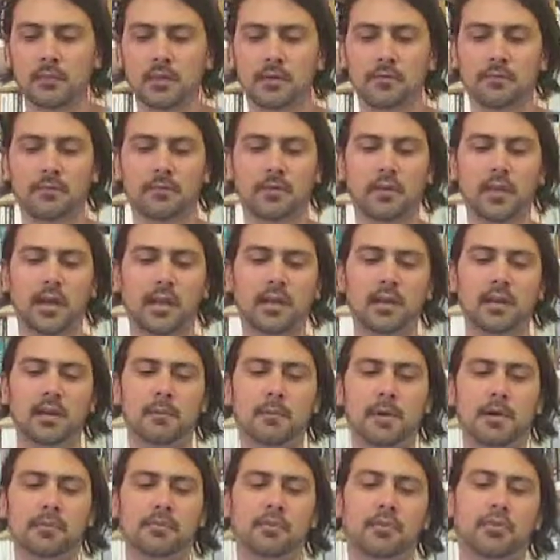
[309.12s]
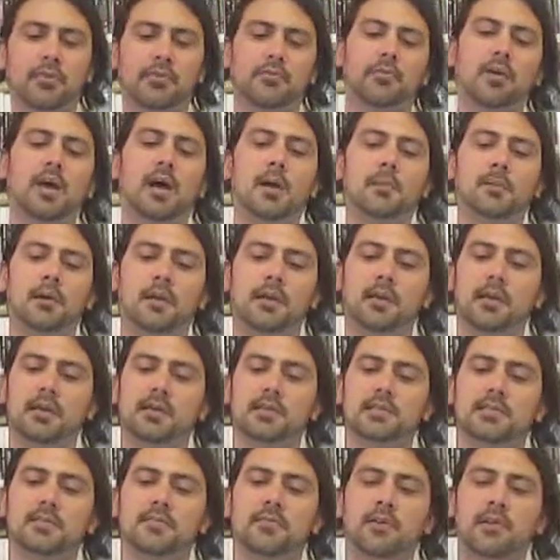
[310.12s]
forgetting about the throbbing in
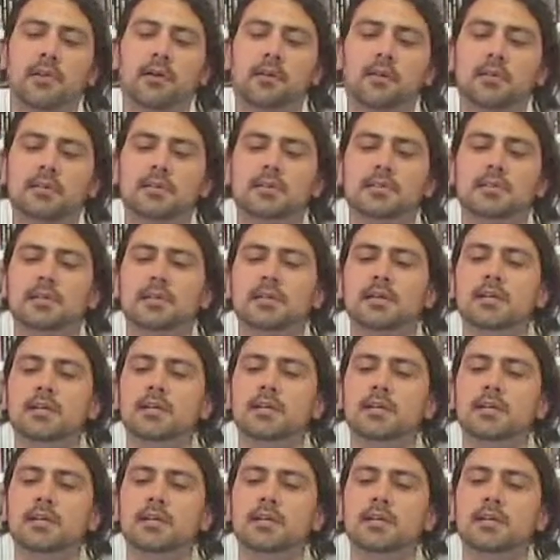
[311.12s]
his fingers.